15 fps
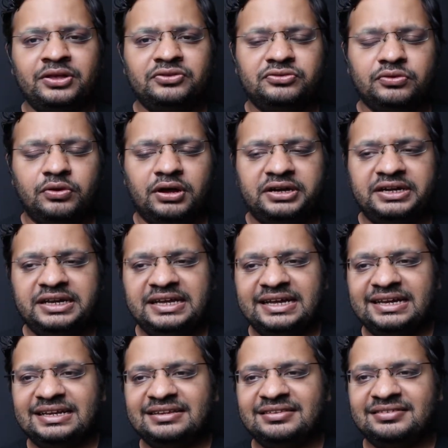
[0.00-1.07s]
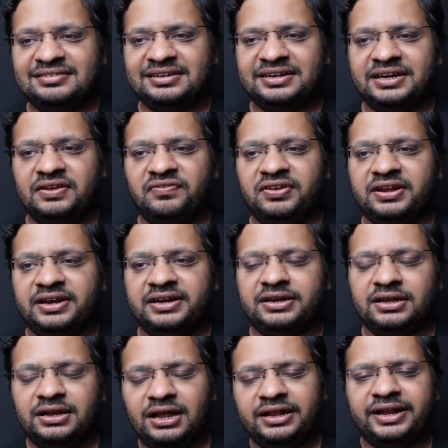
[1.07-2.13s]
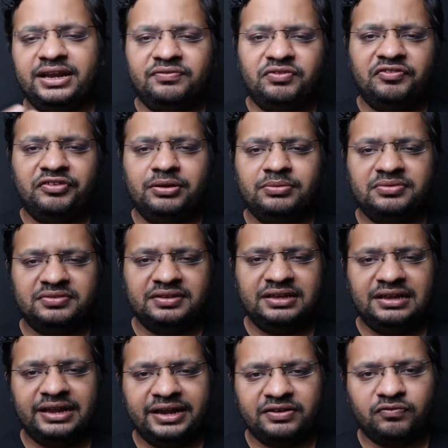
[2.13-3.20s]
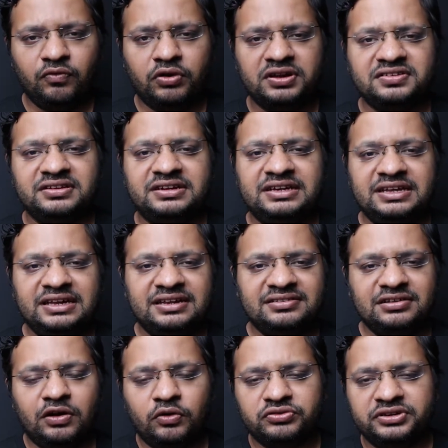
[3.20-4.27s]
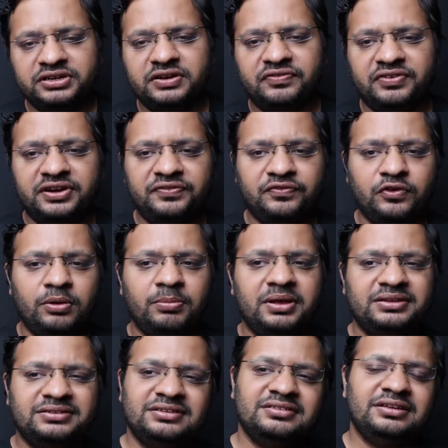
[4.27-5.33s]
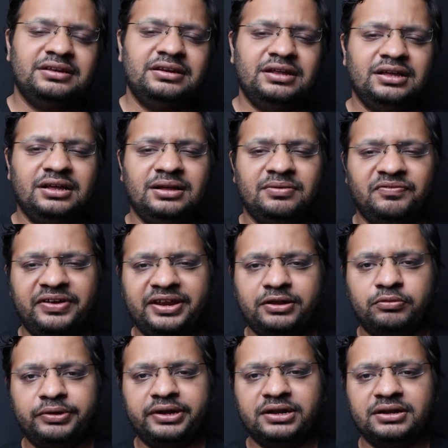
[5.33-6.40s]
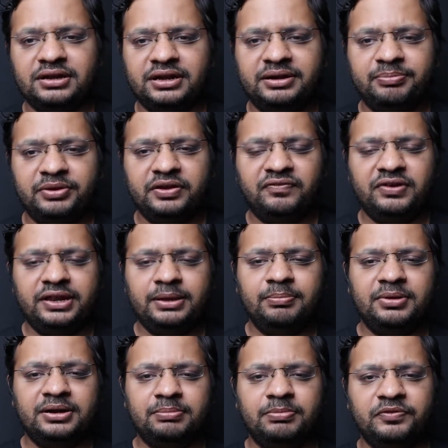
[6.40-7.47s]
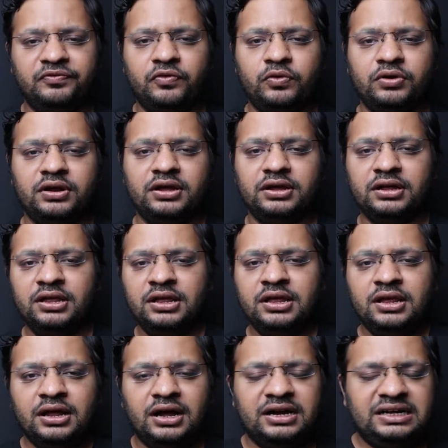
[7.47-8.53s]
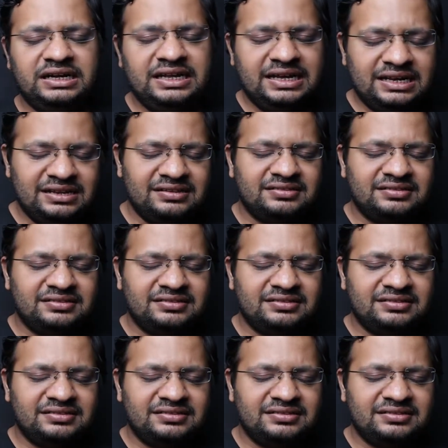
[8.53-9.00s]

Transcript: so a TLS certificate, again, we will see like what is a TLS, how is it different from SSL uh, very quick and briefly. But before uh, a TLS